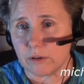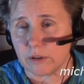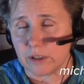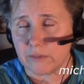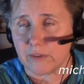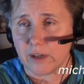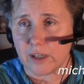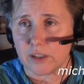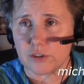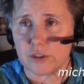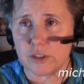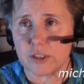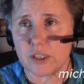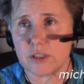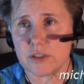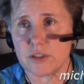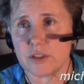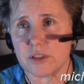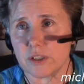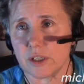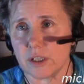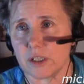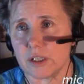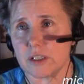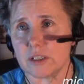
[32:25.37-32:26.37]
They've actually done
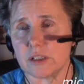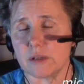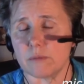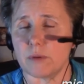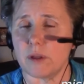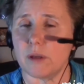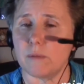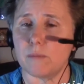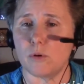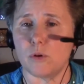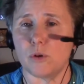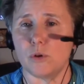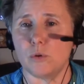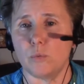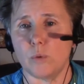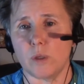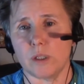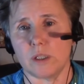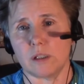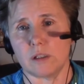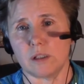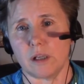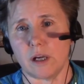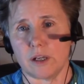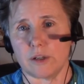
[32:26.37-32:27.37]
studies that people who win
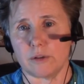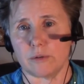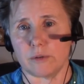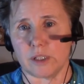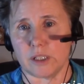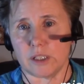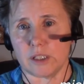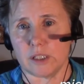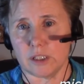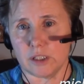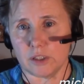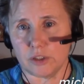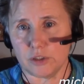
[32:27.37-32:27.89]
the lottery,